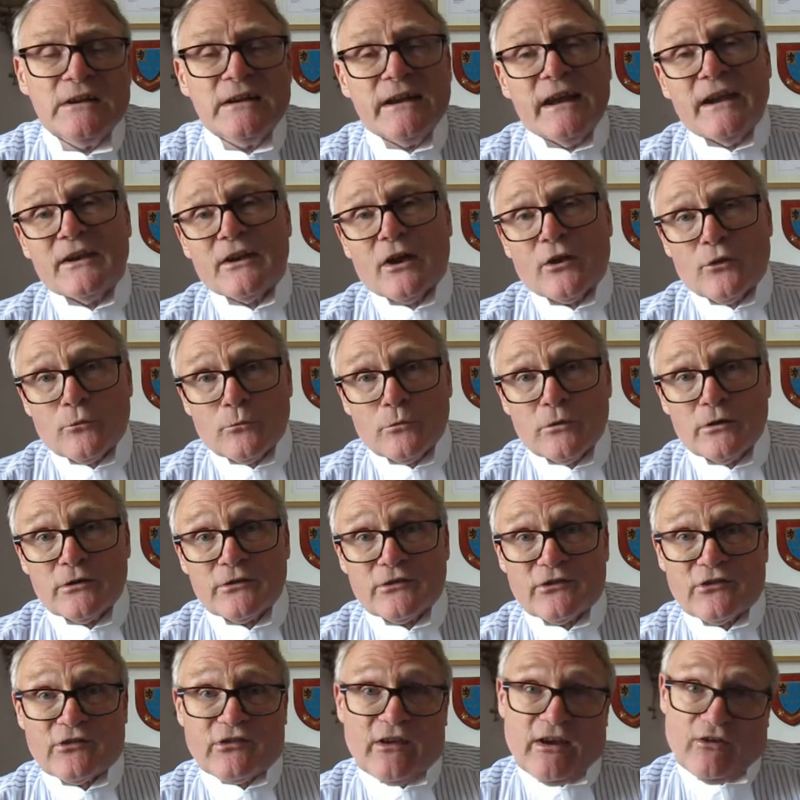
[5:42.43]
In other
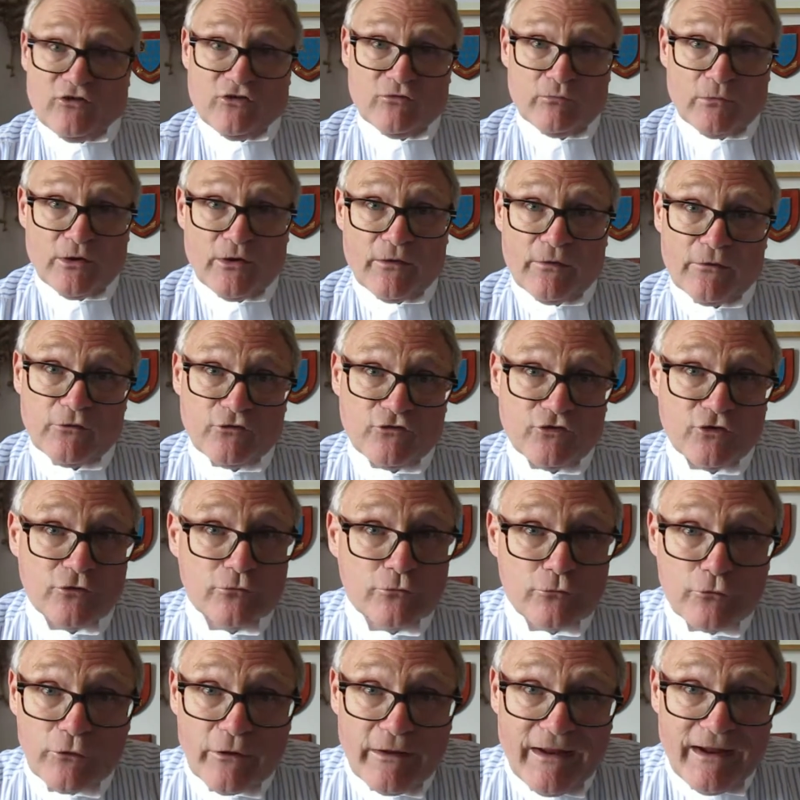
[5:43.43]
words, Section 1 of the
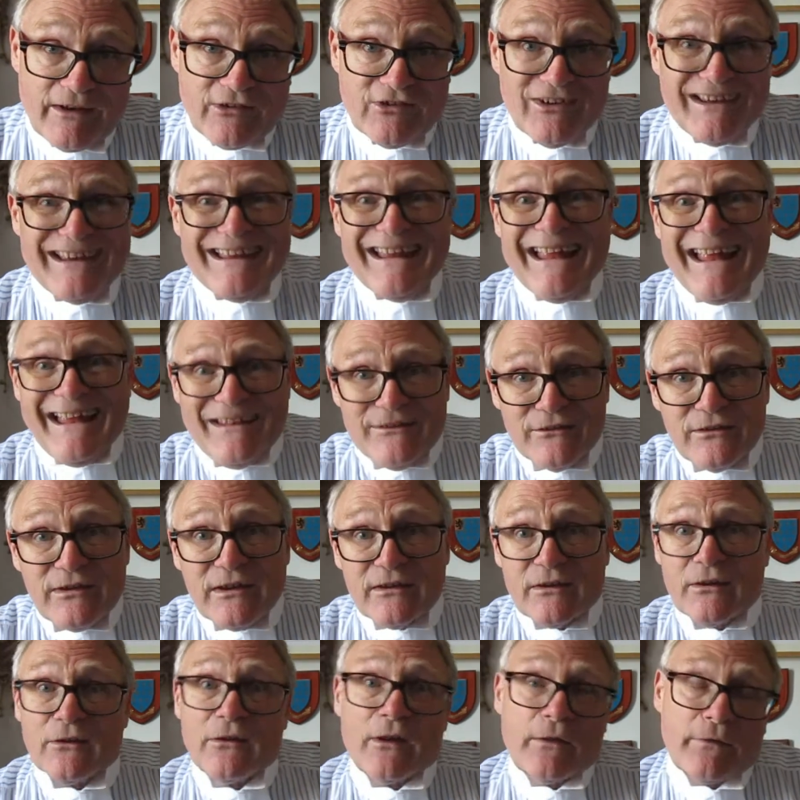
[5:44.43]
Children Act, again, in
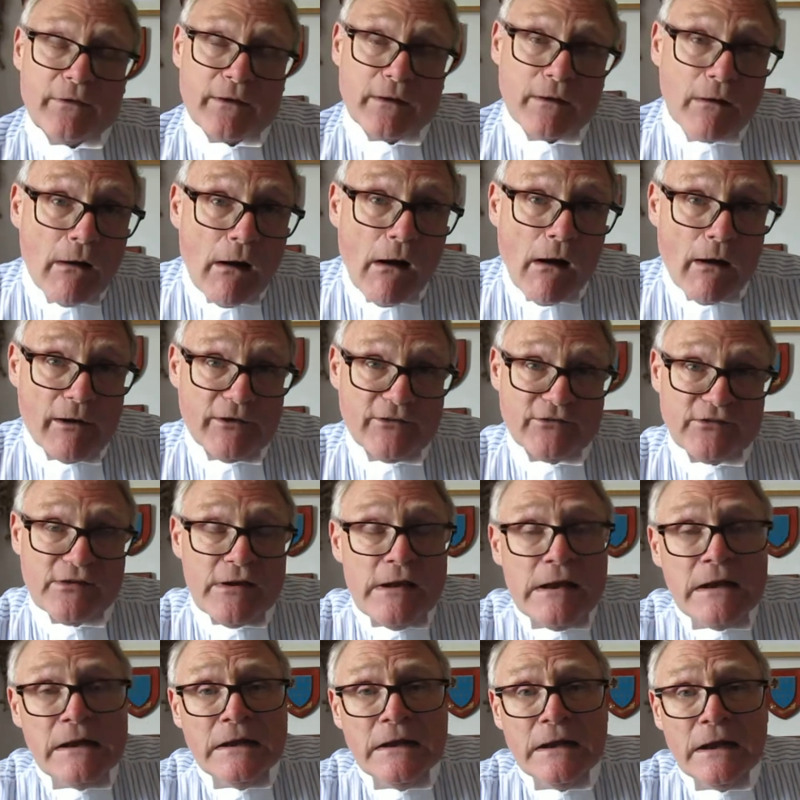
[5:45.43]
another guise,
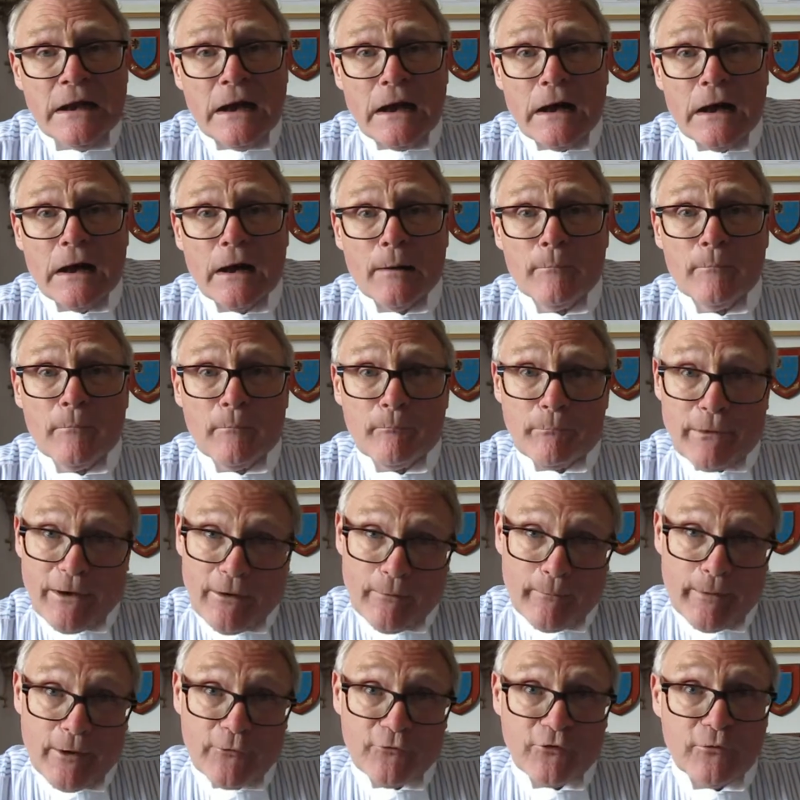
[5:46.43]
um,
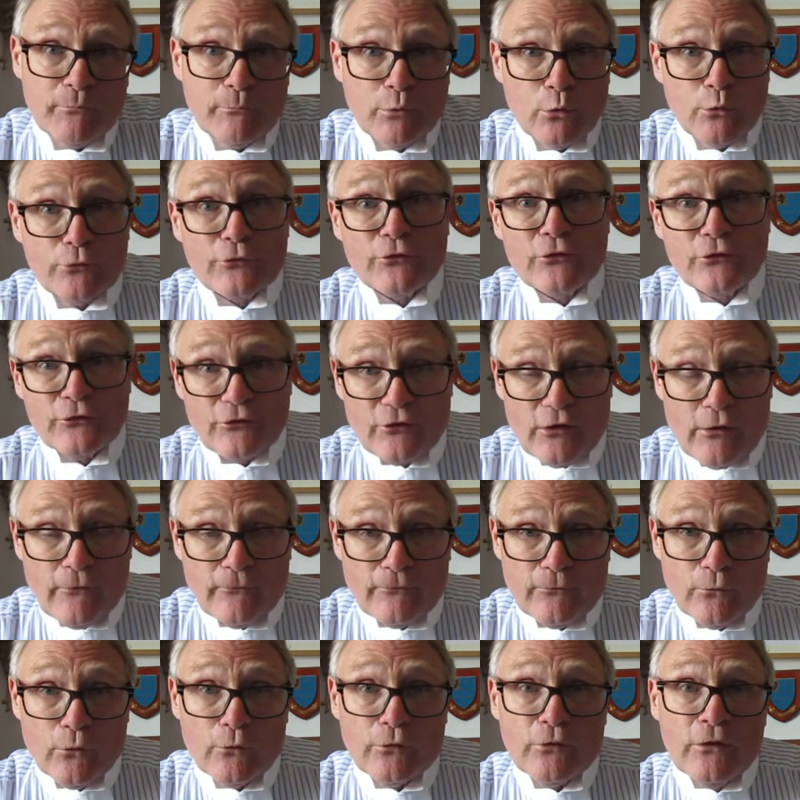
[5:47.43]
paramount importance and so
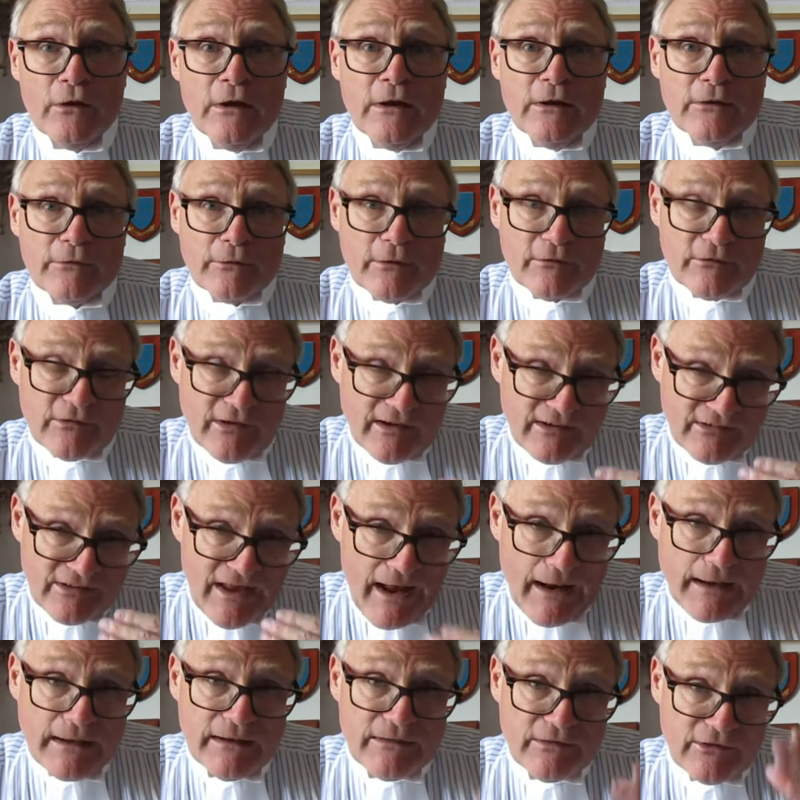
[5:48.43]
forth. So it's
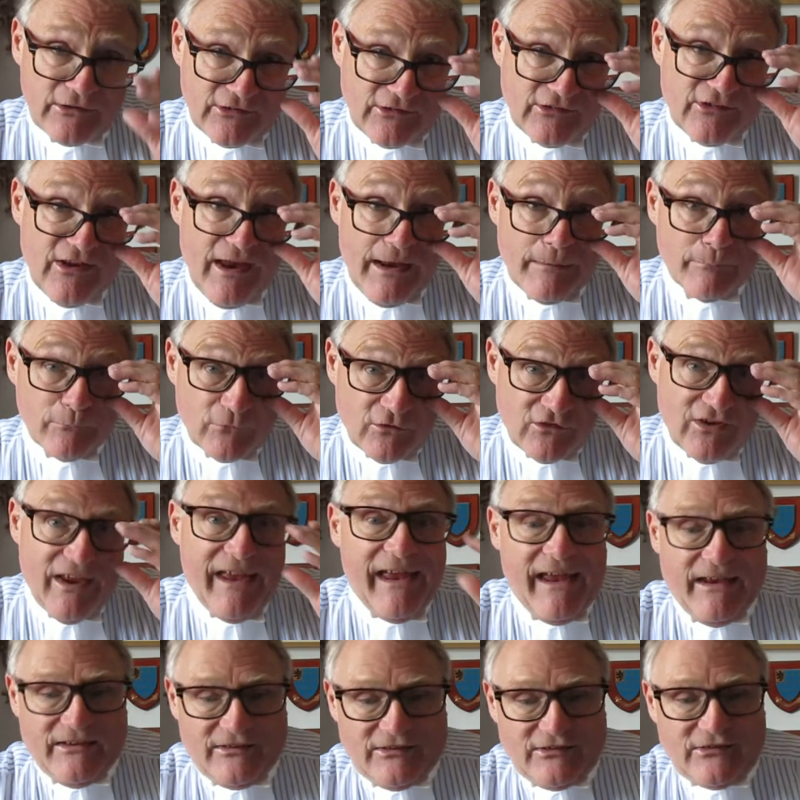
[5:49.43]
exactly the same
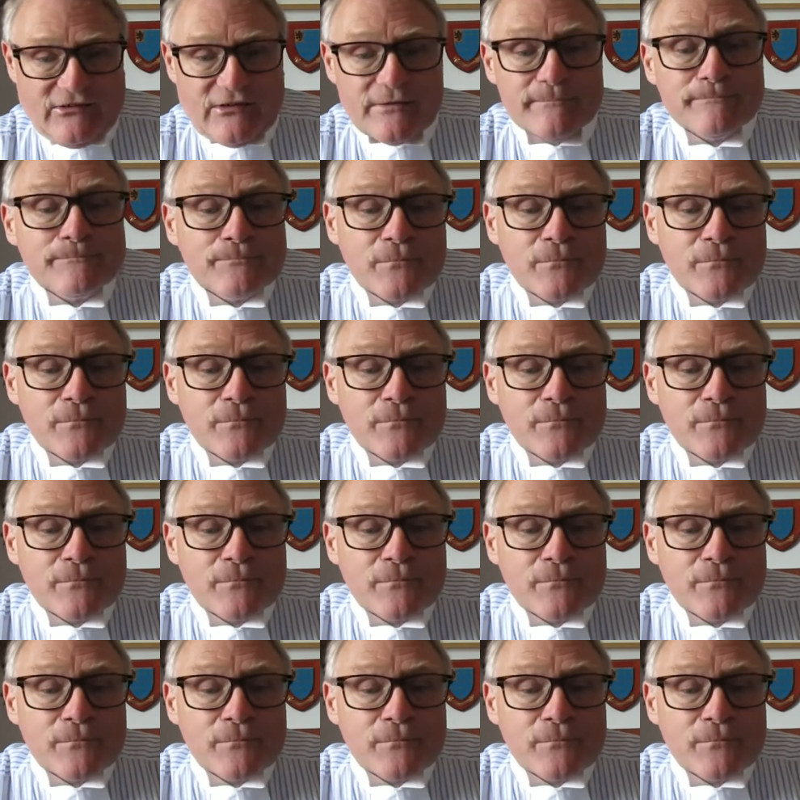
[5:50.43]
test.